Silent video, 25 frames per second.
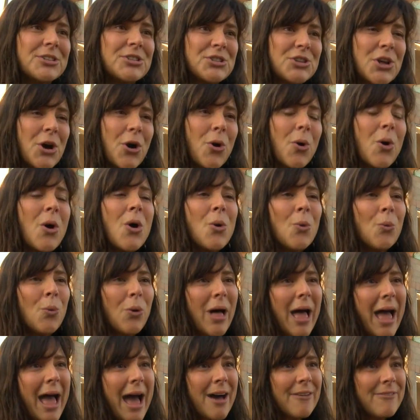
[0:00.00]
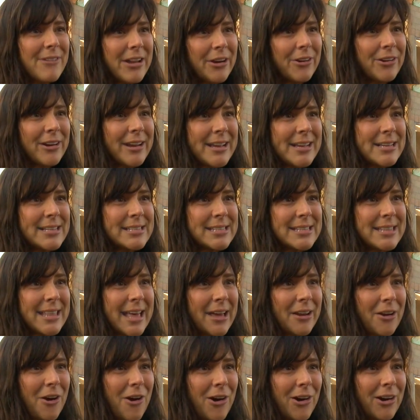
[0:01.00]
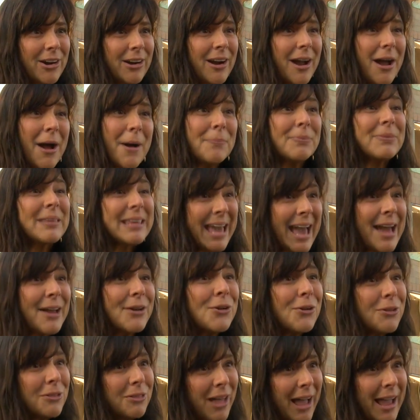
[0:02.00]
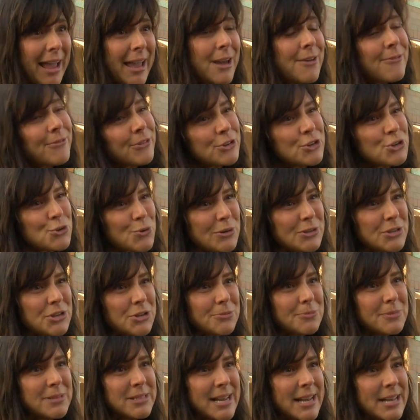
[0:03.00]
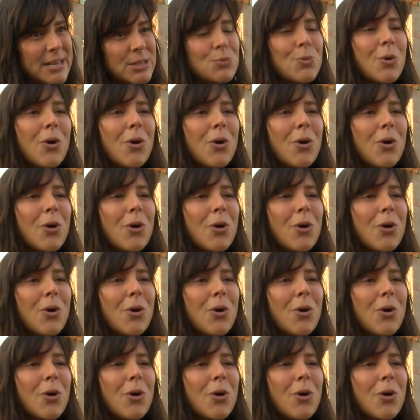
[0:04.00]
So we'll have areas that are um, kennel like for short term stays.